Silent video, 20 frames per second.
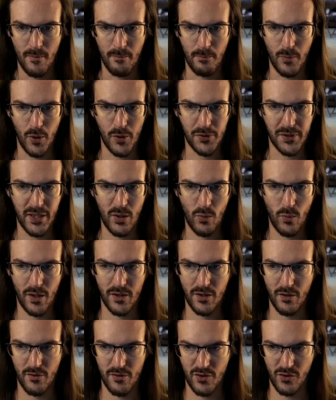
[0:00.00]

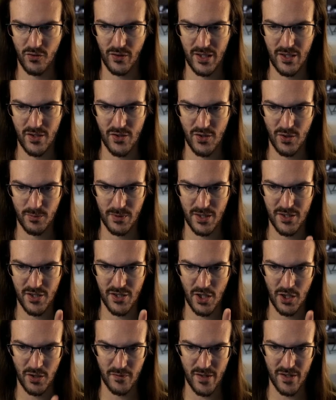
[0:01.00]
multi-window screen zoom. Let's
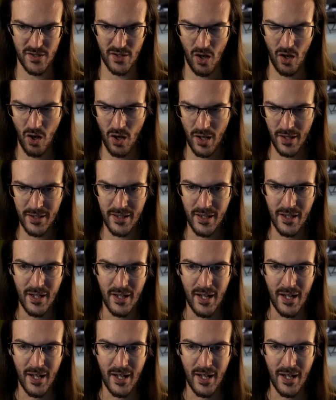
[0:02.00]
turn this on.